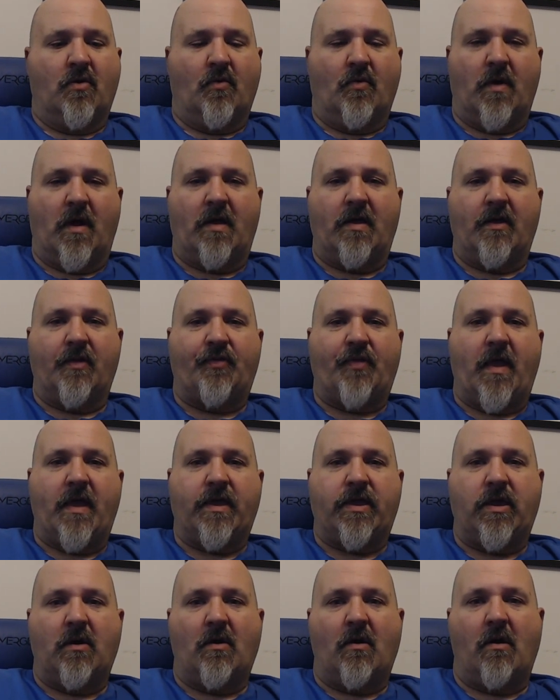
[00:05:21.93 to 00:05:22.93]
Well, I
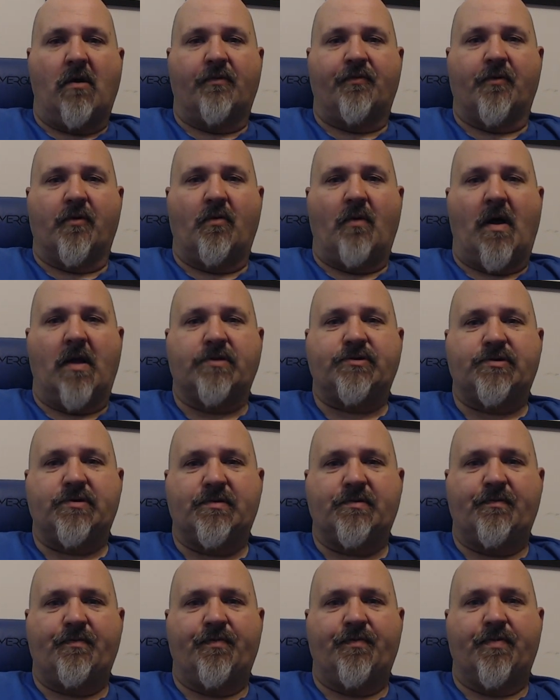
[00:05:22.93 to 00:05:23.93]
thank you all for
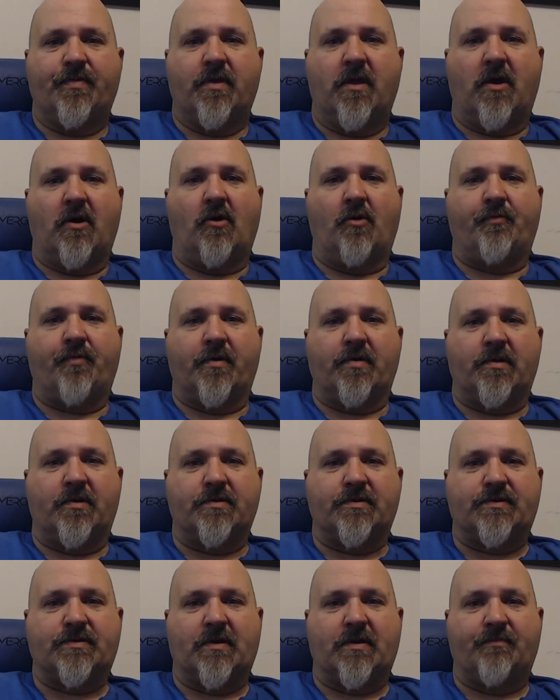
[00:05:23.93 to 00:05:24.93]
watching. I hope you
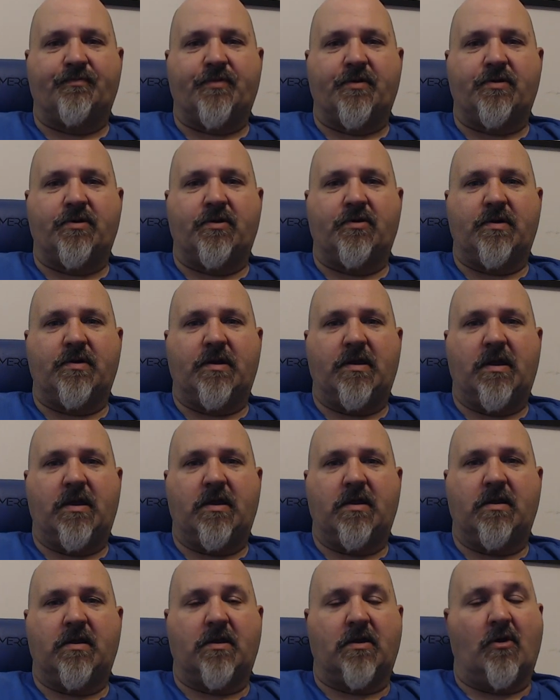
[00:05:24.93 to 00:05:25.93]
learned something new
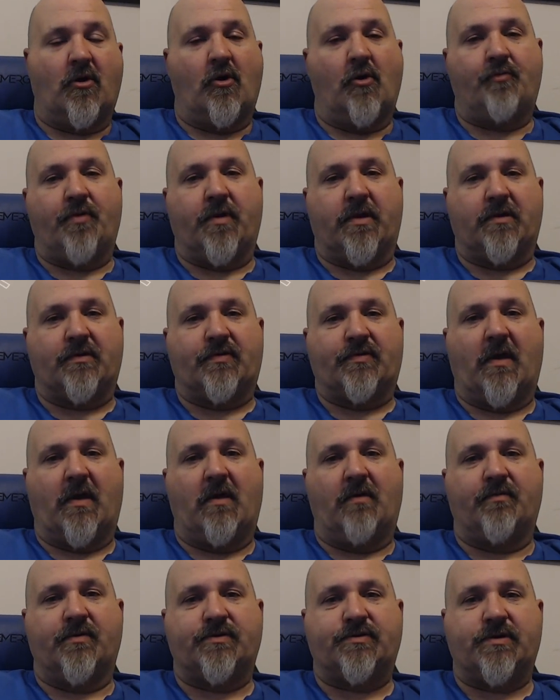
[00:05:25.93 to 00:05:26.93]
today, and I hope you can
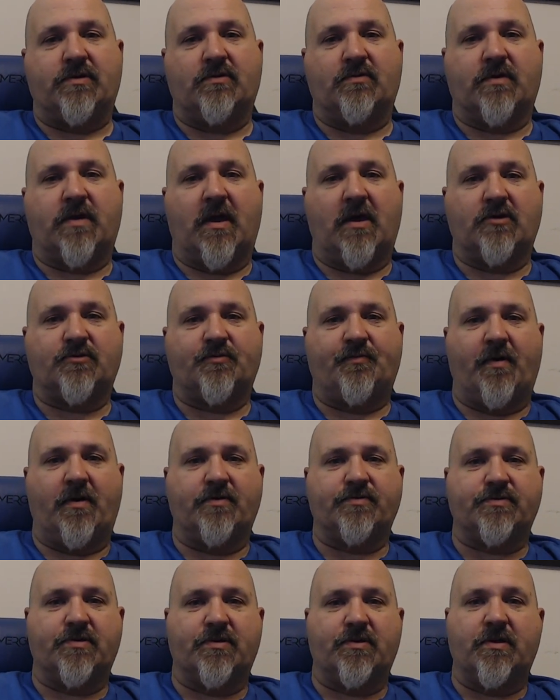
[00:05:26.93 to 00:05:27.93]
solve the geocache
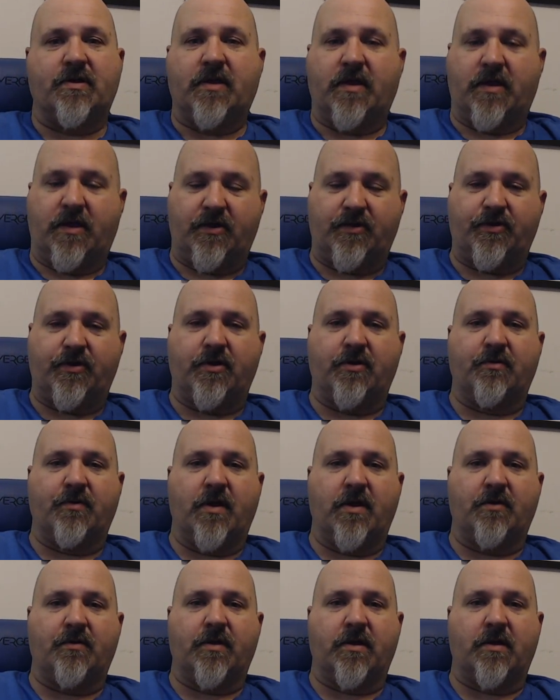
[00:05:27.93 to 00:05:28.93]
puzzle in your
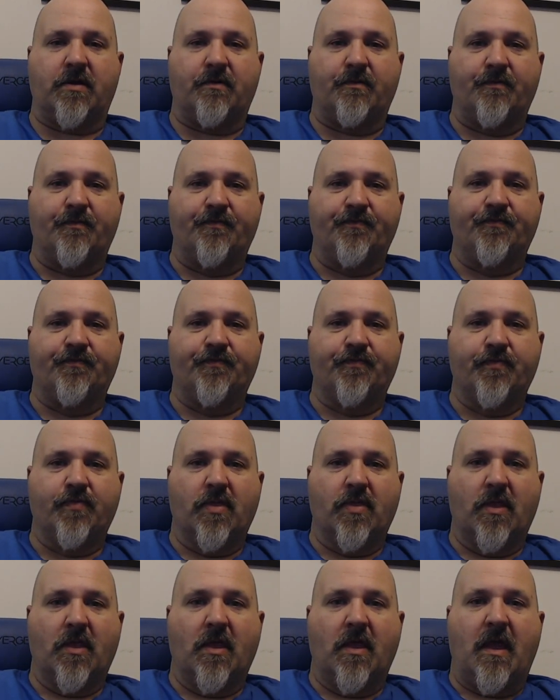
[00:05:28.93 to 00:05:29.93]
area.
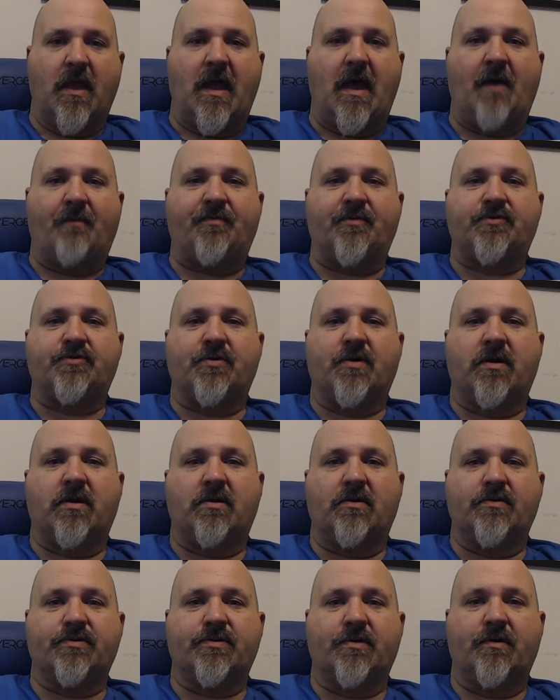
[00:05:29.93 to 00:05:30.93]
Happy
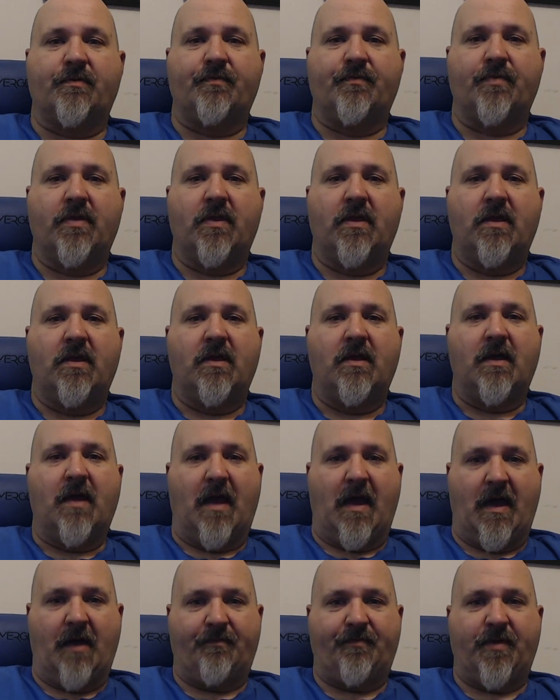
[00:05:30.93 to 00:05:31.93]
trails,
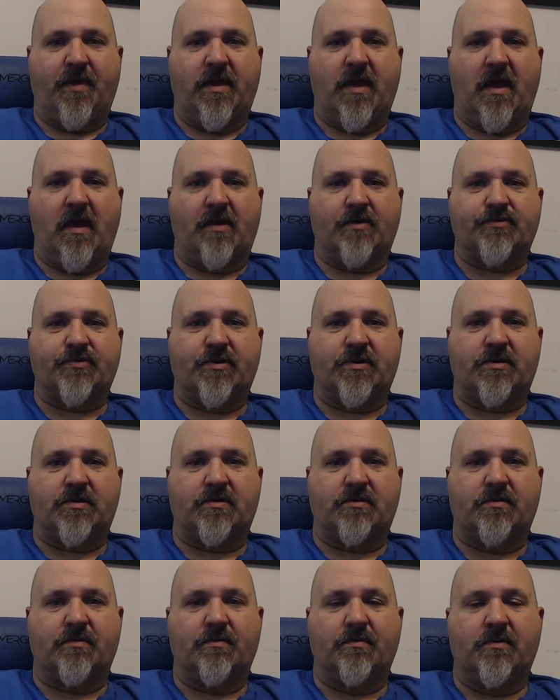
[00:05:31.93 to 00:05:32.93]
happy caching,
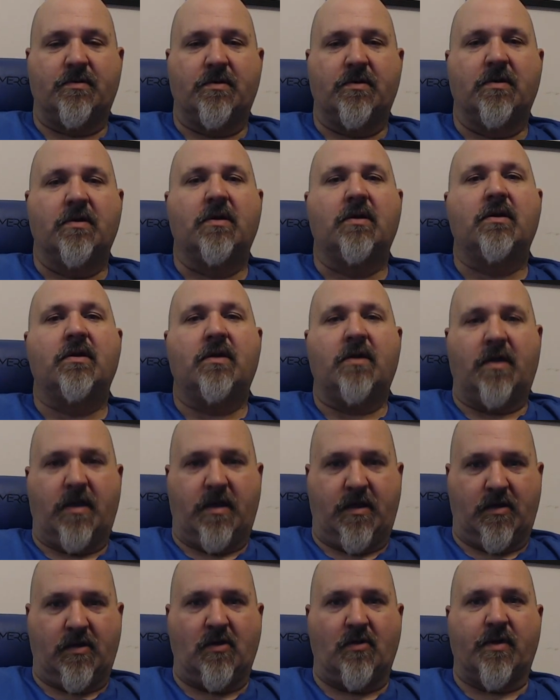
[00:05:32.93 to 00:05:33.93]

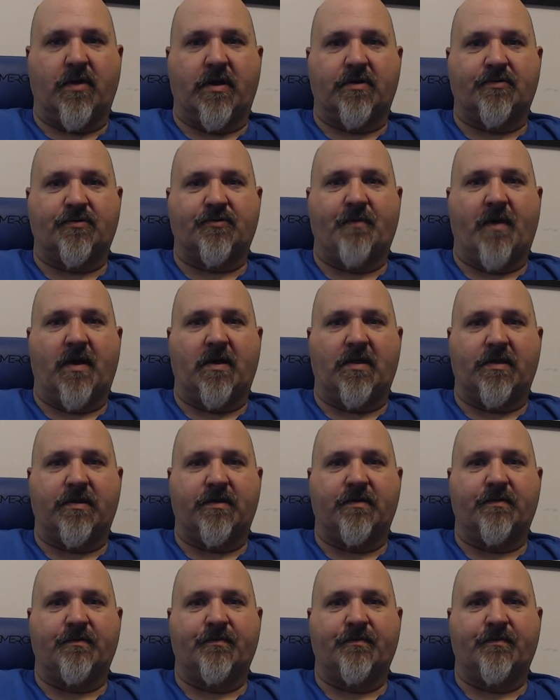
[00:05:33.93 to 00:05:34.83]
and go get a smile.